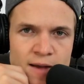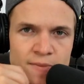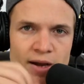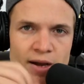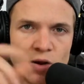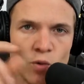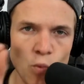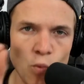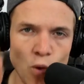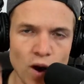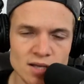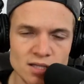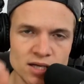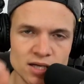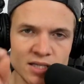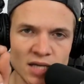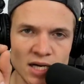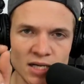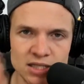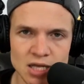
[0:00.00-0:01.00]
And it
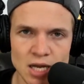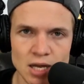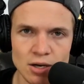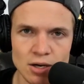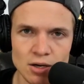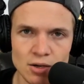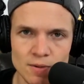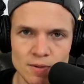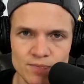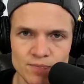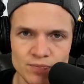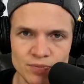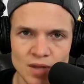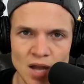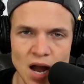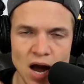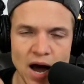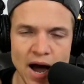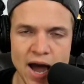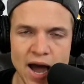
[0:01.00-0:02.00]
wasn't until
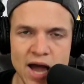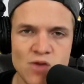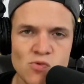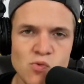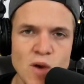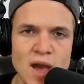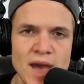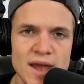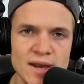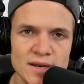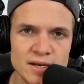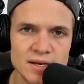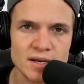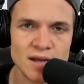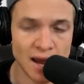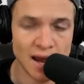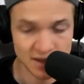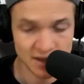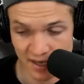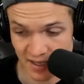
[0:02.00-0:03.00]
I went,
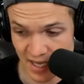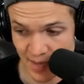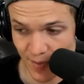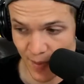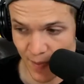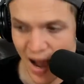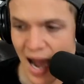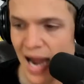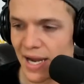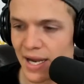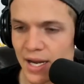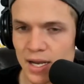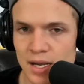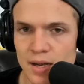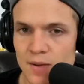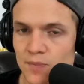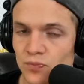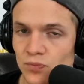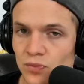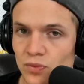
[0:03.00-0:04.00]
and keep in mind,
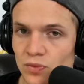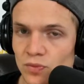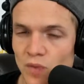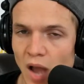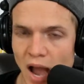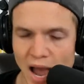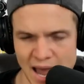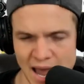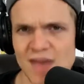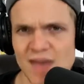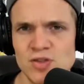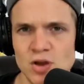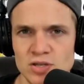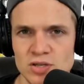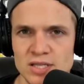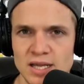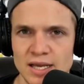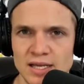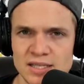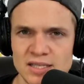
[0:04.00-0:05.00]
I had
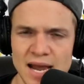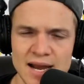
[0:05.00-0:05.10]
those things.